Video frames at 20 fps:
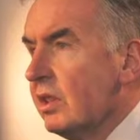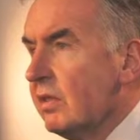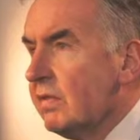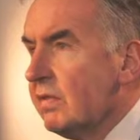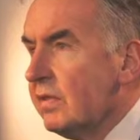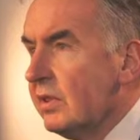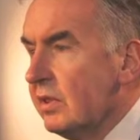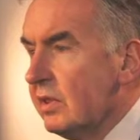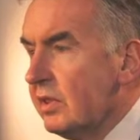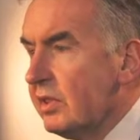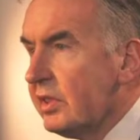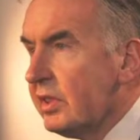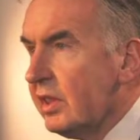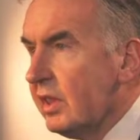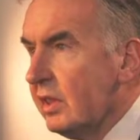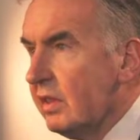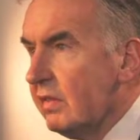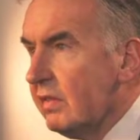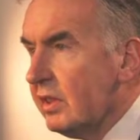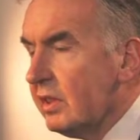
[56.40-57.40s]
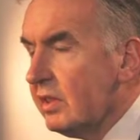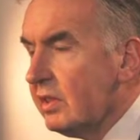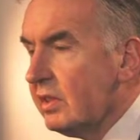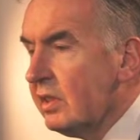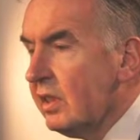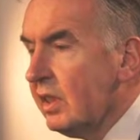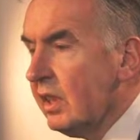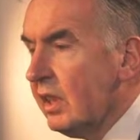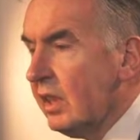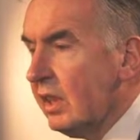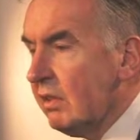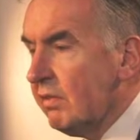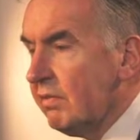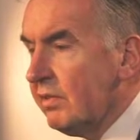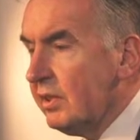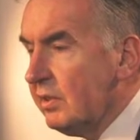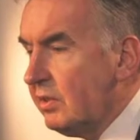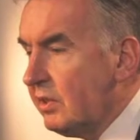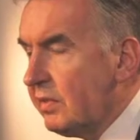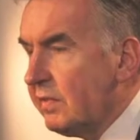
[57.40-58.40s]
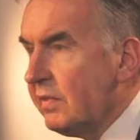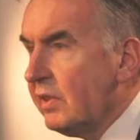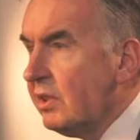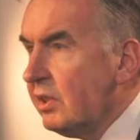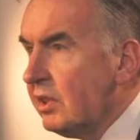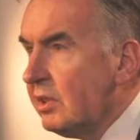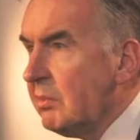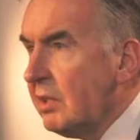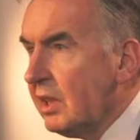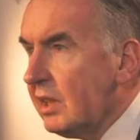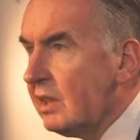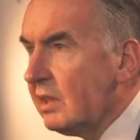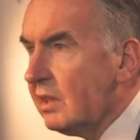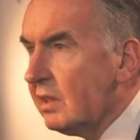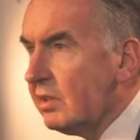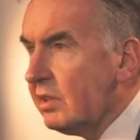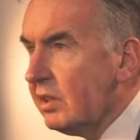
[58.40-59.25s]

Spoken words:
and food service. Food's fundamental